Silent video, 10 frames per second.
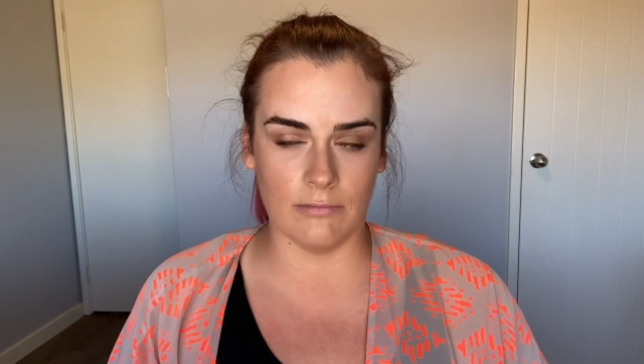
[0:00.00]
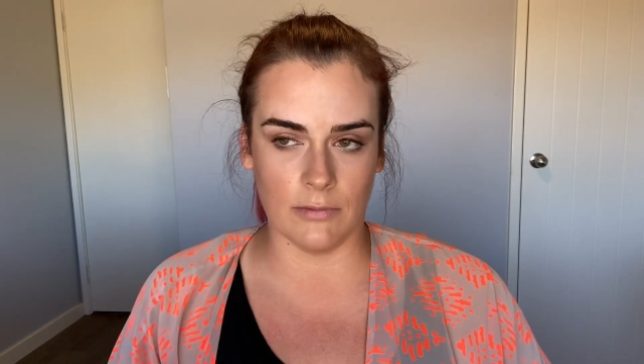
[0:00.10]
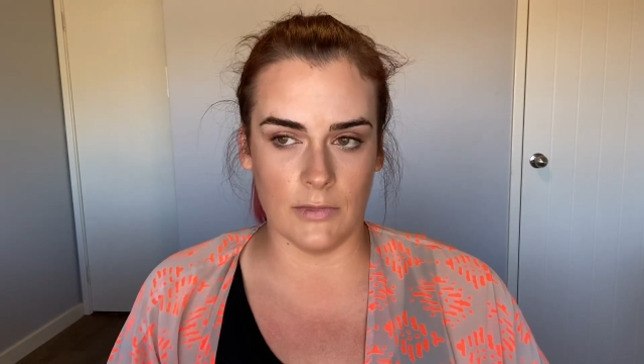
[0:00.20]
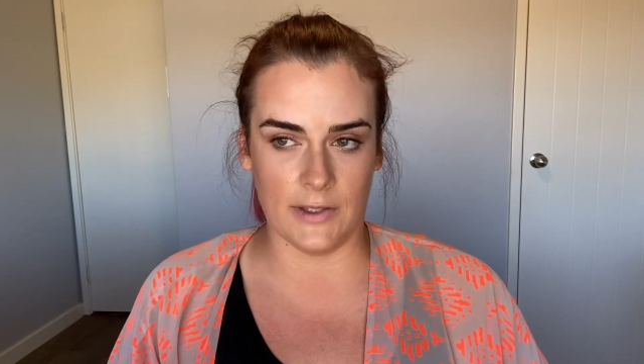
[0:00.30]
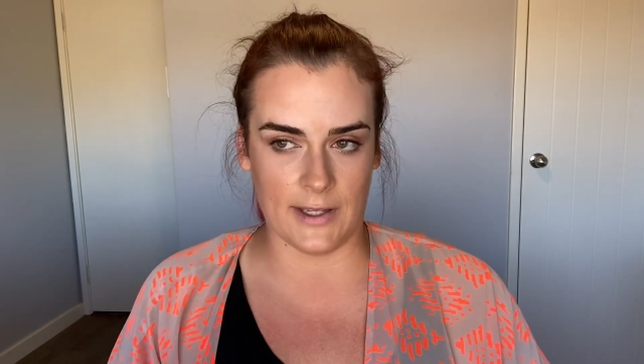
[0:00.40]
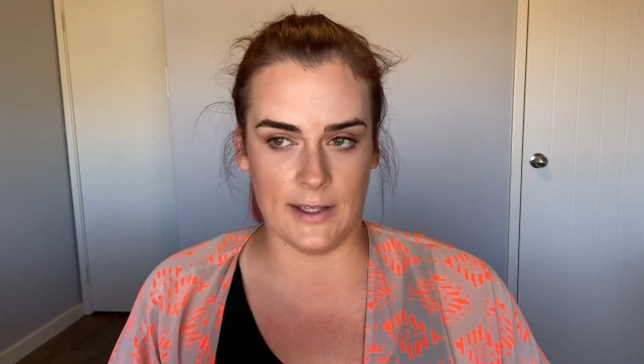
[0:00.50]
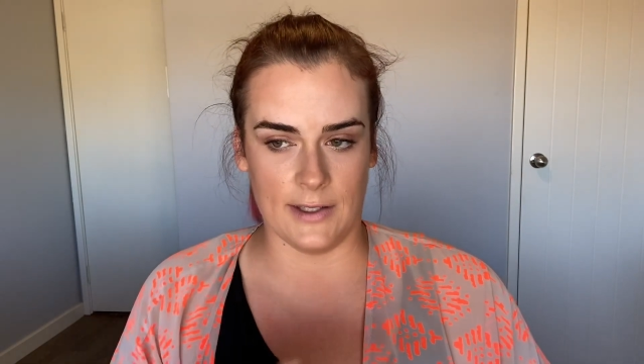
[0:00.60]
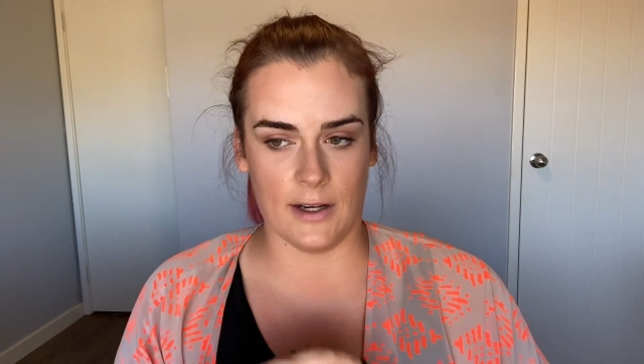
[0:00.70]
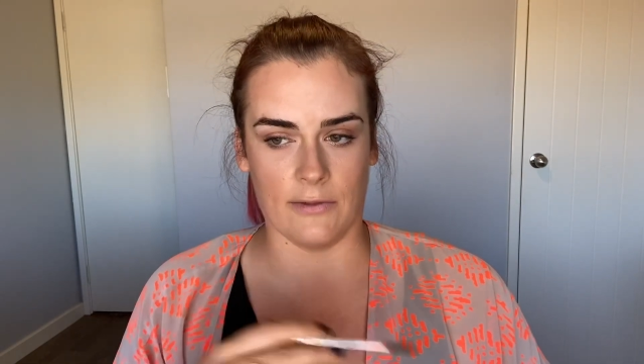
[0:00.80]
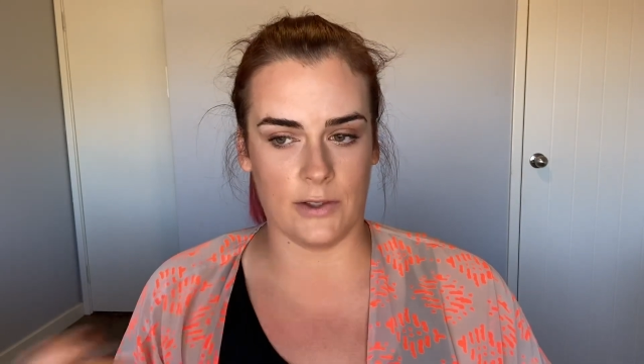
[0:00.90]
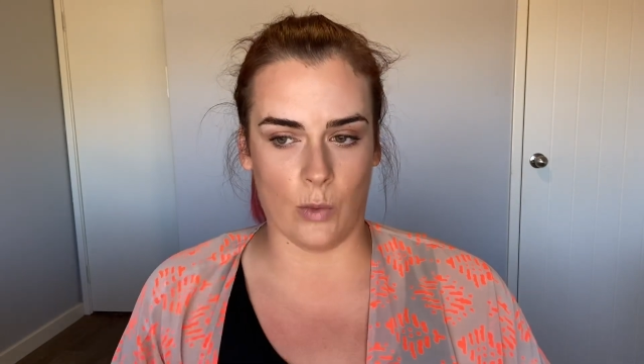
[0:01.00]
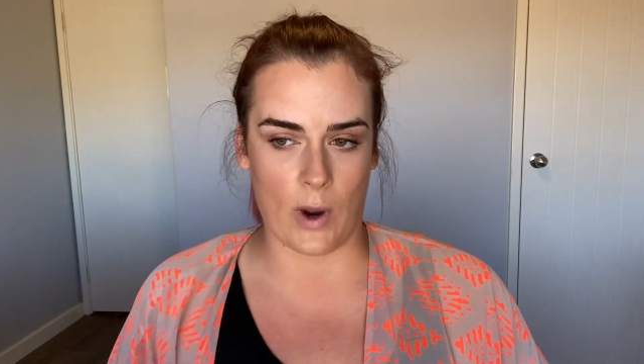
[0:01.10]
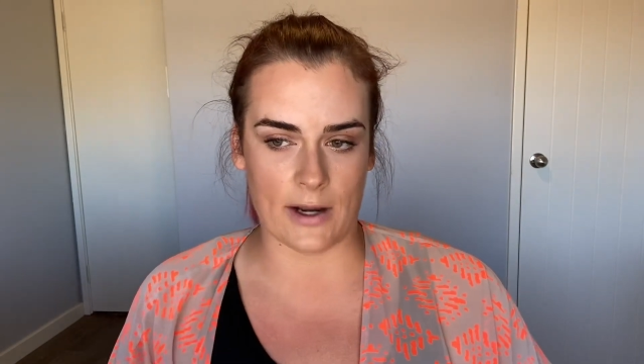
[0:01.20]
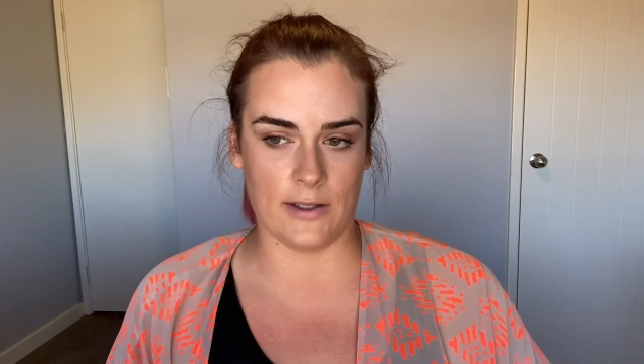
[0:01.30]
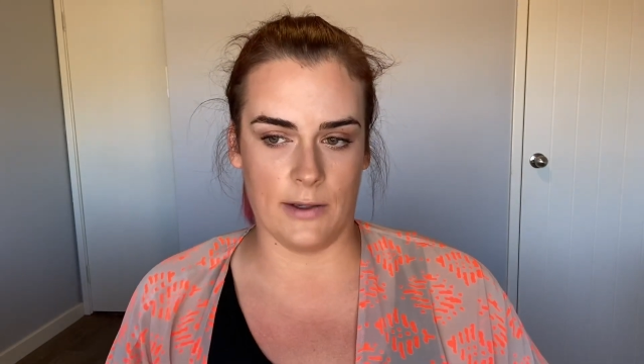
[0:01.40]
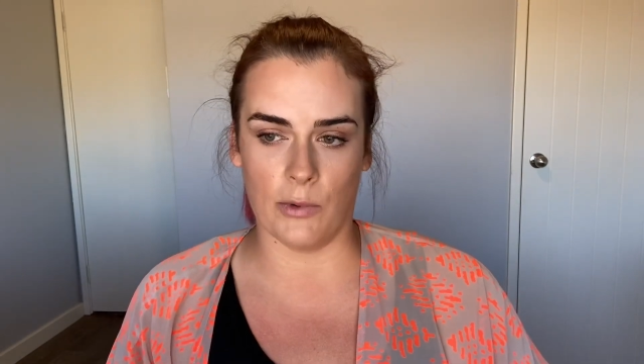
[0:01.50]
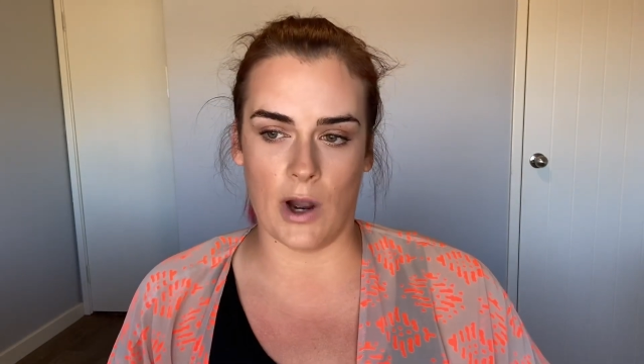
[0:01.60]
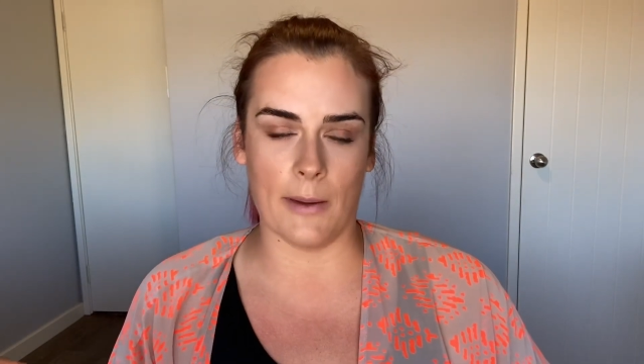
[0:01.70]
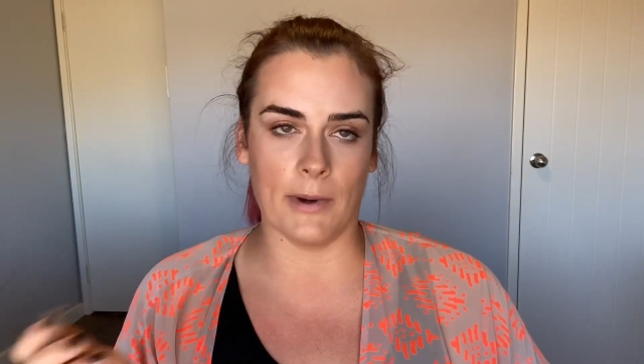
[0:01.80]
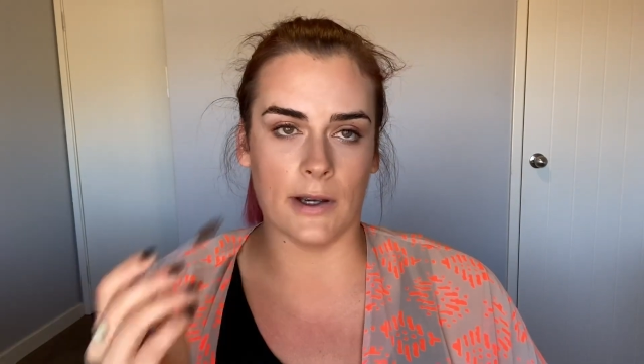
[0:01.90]
It's easy enough to wax your
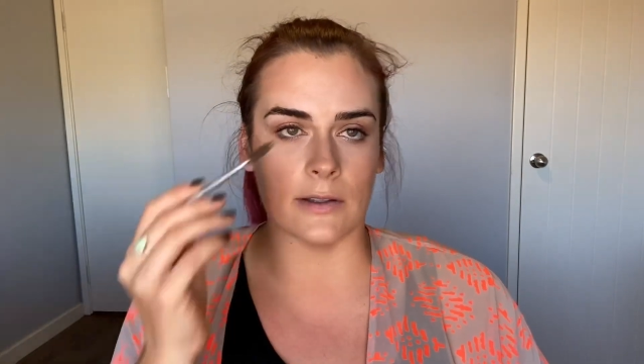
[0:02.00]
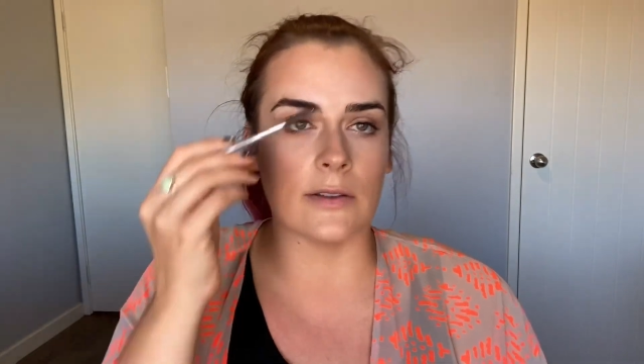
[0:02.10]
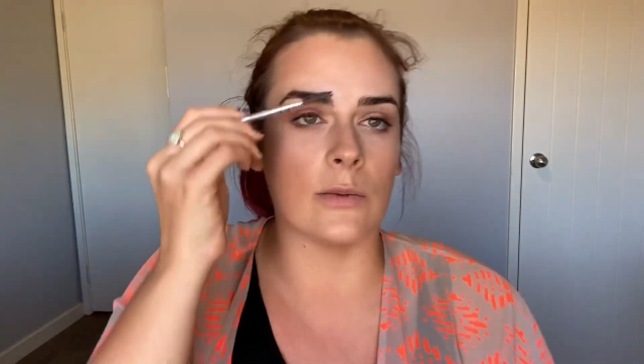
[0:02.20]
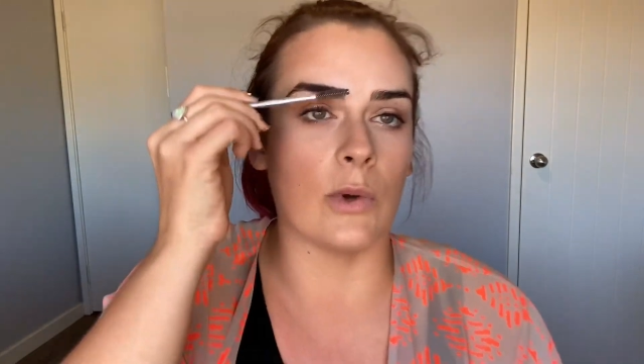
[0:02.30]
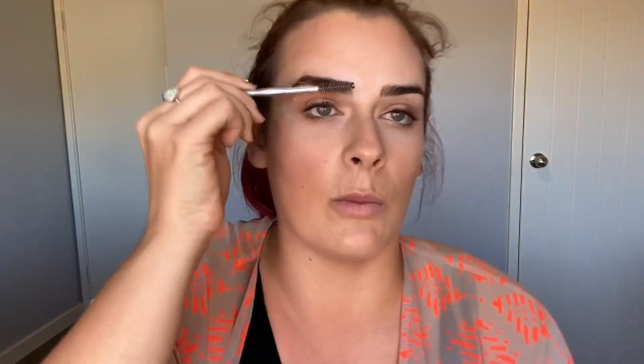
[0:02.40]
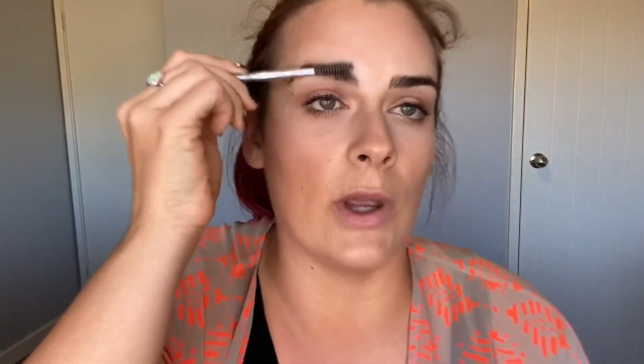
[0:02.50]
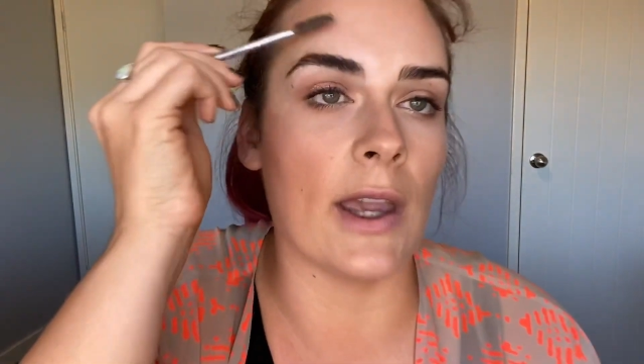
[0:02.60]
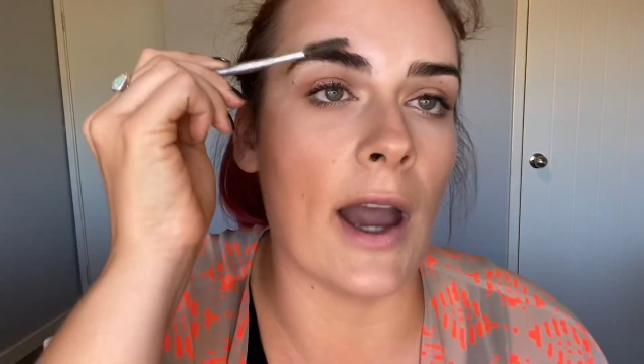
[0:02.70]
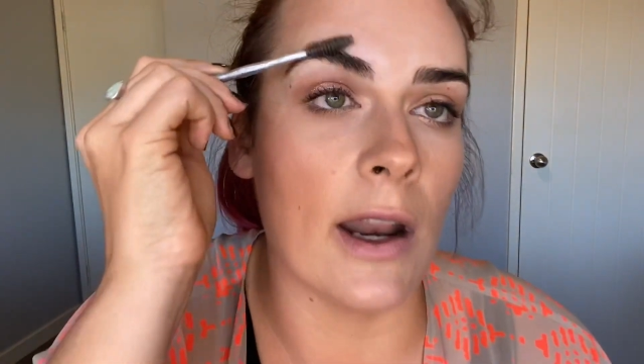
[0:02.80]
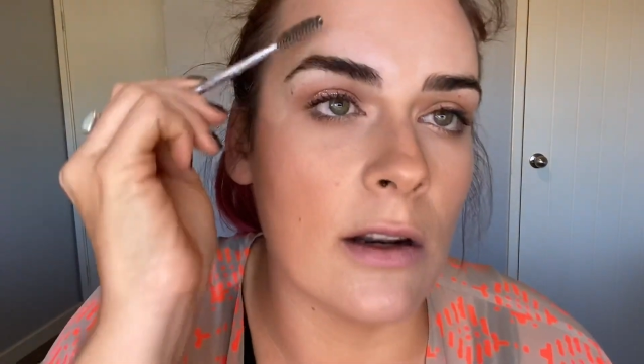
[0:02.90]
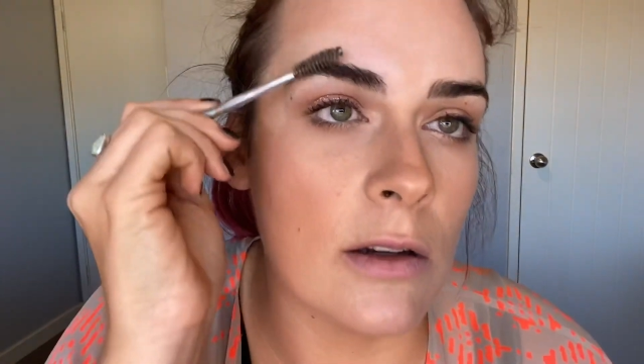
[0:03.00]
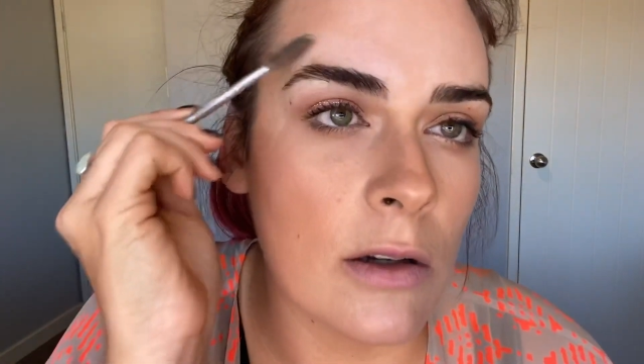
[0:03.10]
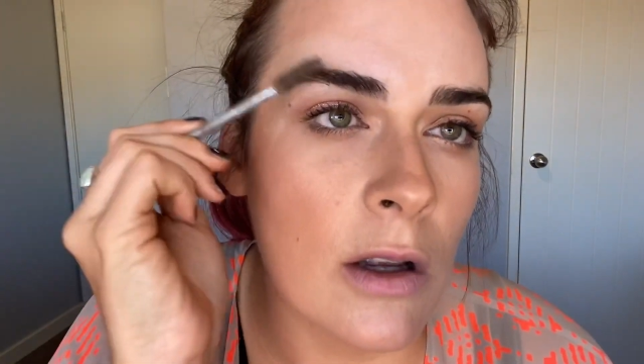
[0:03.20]
eyebrows when we can,